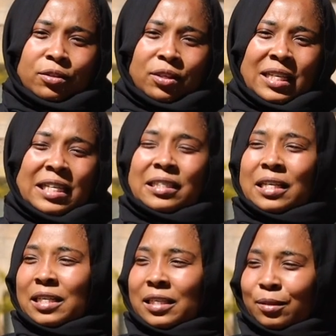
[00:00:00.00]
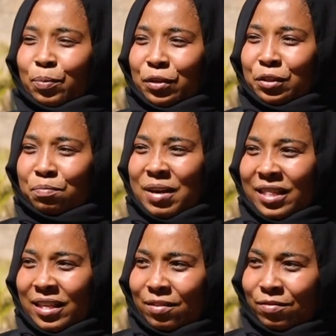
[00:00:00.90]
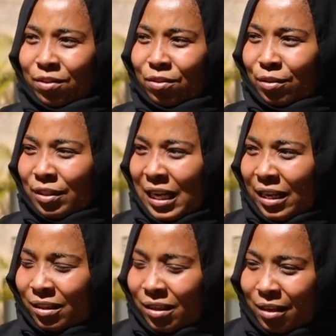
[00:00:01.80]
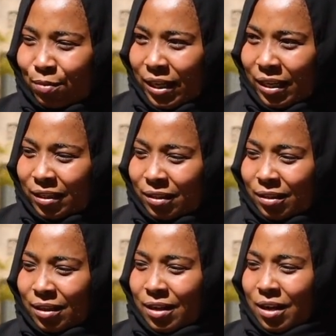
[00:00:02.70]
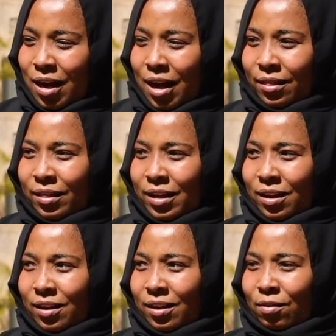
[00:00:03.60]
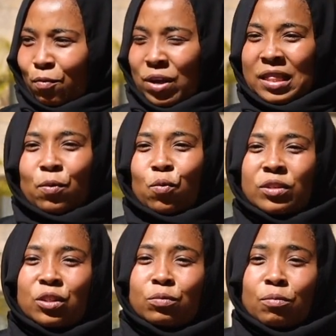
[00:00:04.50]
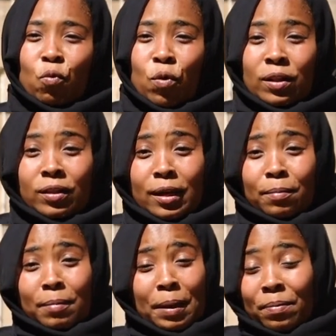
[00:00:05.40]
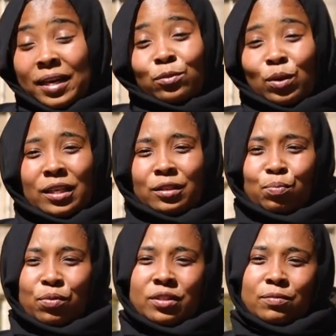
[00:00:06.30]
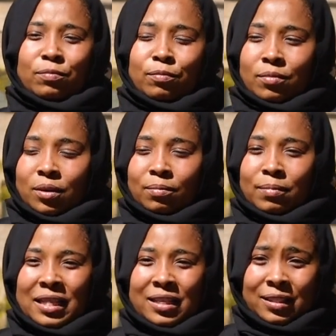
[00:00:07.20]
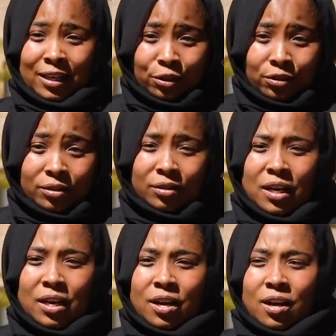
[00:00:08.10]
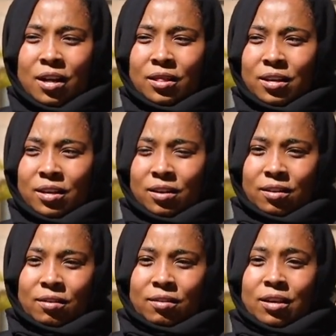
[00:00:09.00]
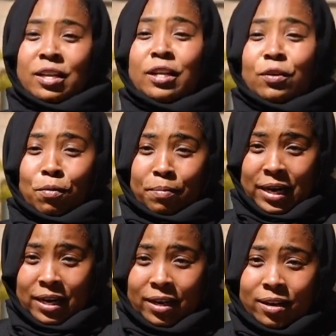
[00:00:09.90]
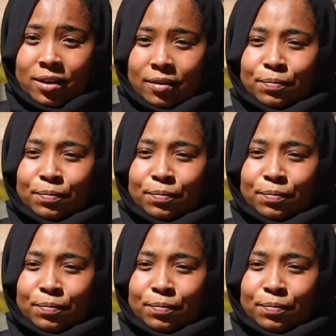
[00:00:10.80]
So at least I did sponge bathing for those like 3 weeks, and then when my breasts were exposed by the surgeon, and then he recommended